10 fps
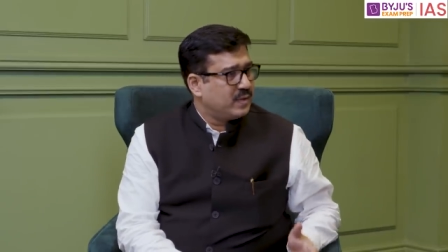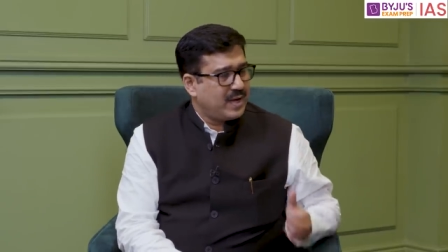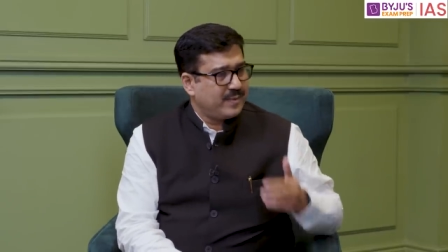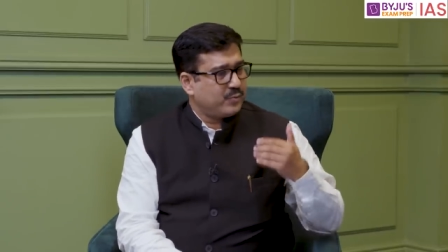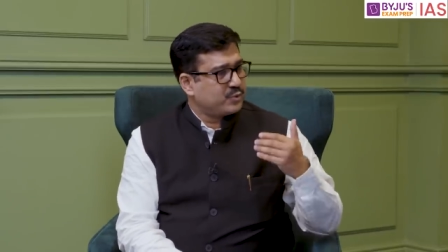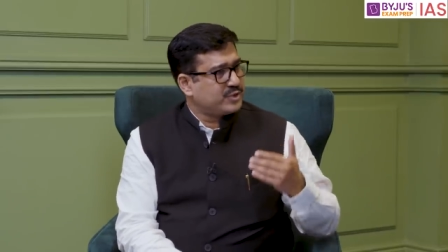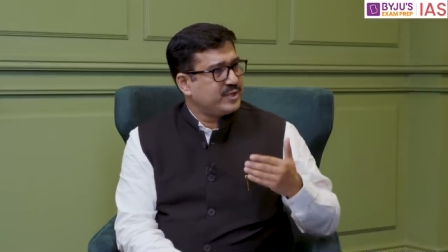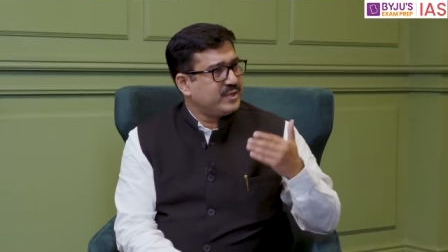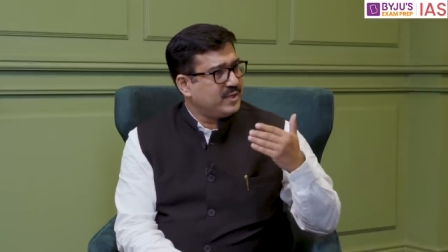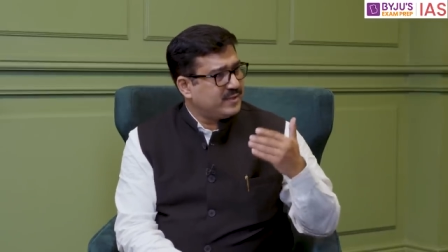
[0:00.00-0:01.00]
I am
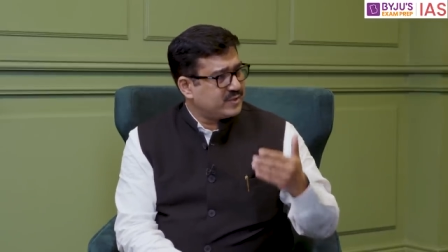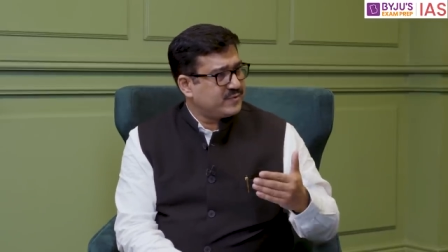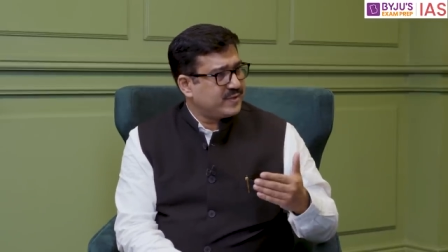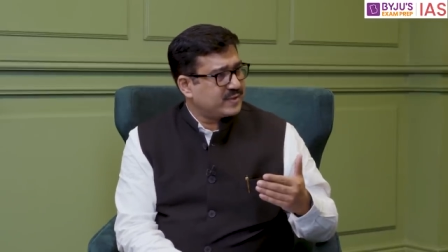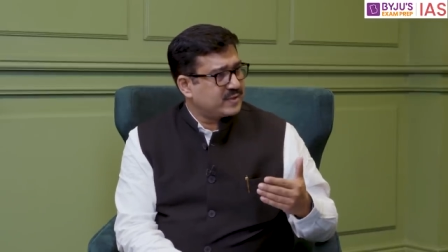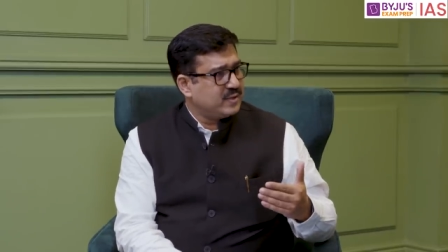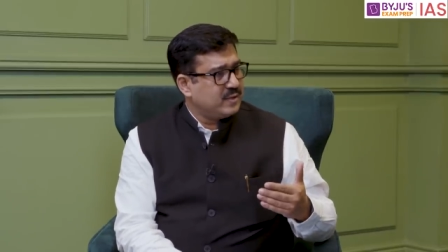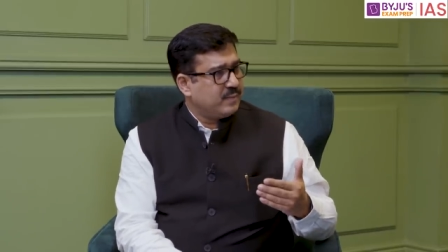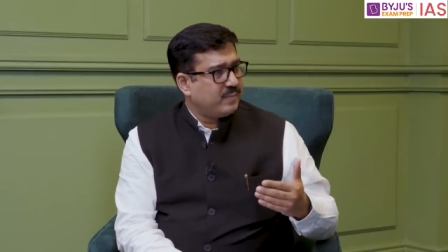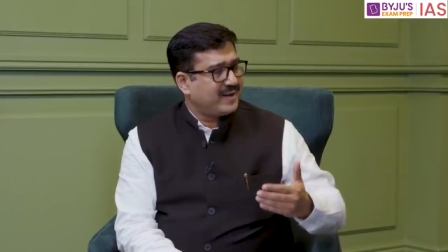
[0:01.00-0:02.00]
posted in a district,
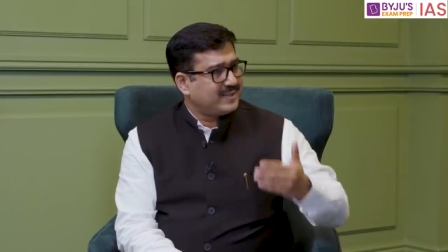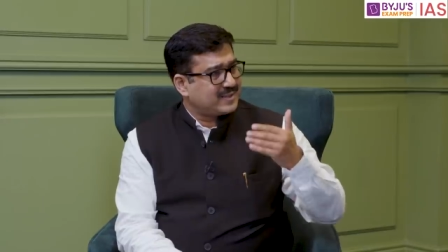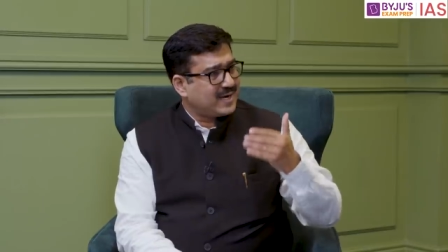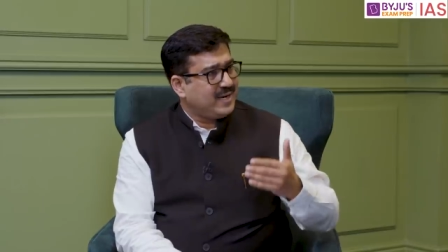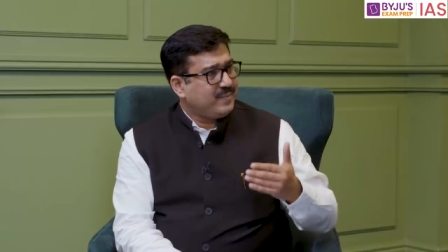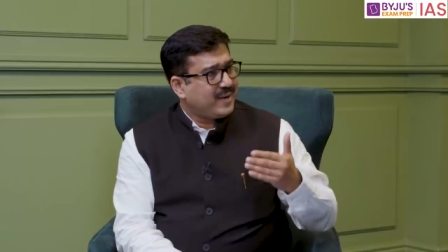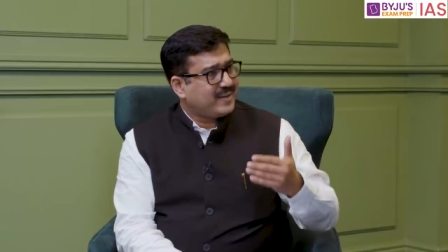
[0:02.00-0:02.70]
by the time